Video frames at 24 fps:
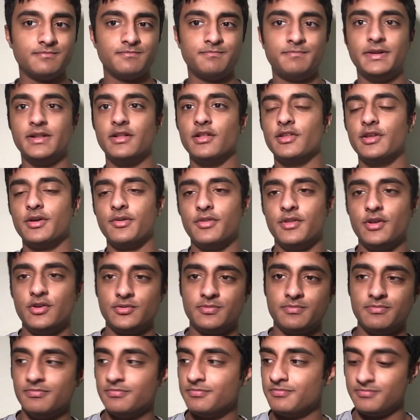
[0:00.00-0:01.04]
build
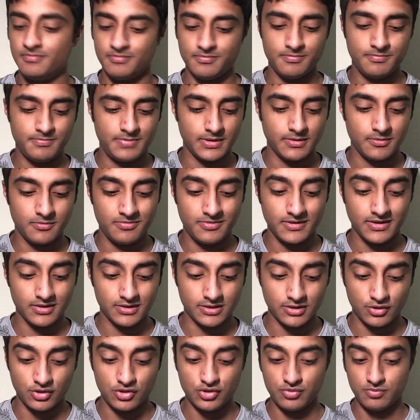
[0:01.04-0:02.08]

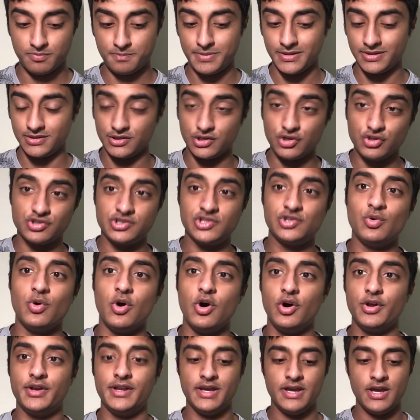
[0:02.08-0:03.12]
a good
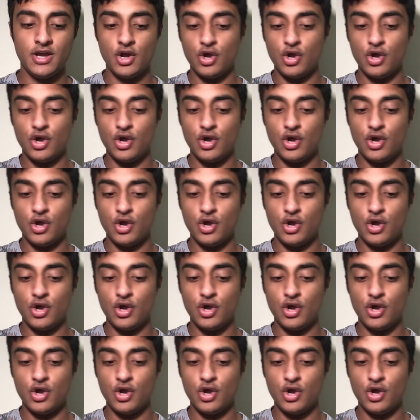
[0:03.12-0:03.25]
squad